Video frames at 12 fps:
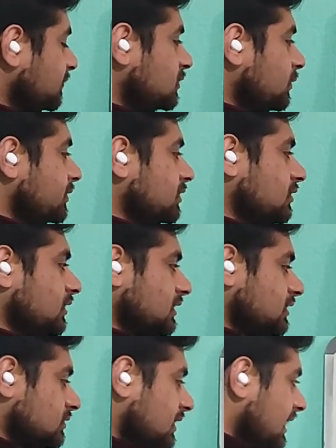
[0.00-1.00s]
So we do not
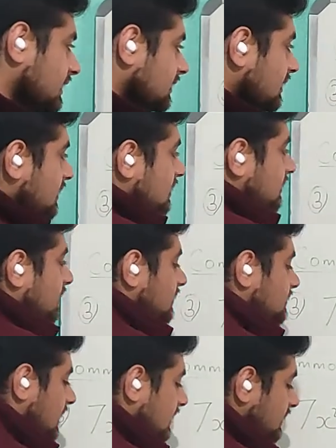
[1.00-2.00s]
need to write. And the
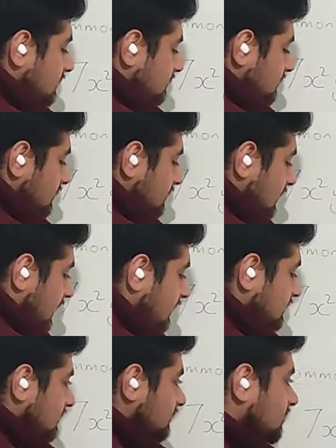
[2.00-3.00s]
sign is
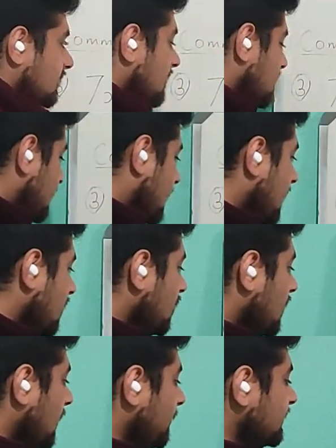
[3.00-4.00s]
negative. Now,
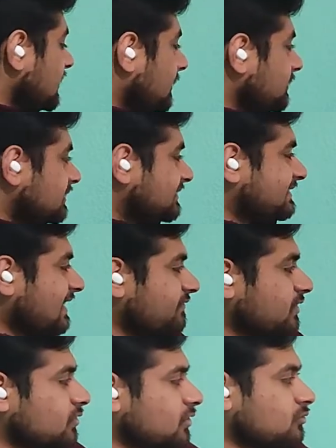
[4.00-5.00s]
how many times does 7
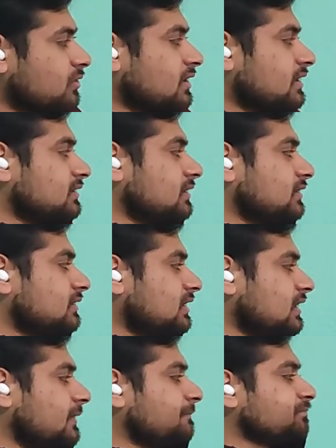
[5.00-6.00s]
go into
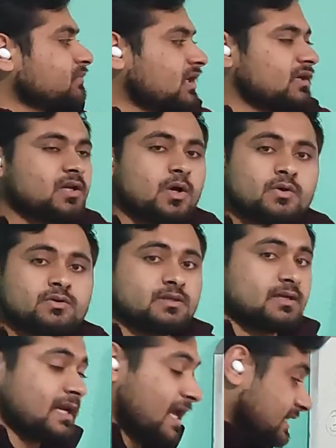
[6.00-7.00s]
133? It goes
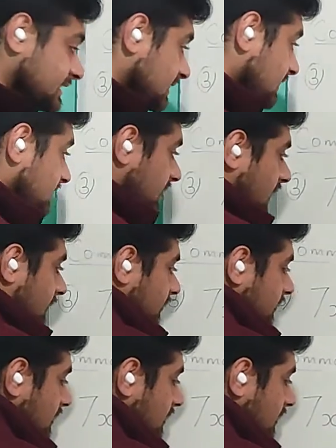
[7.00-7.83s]
19 times.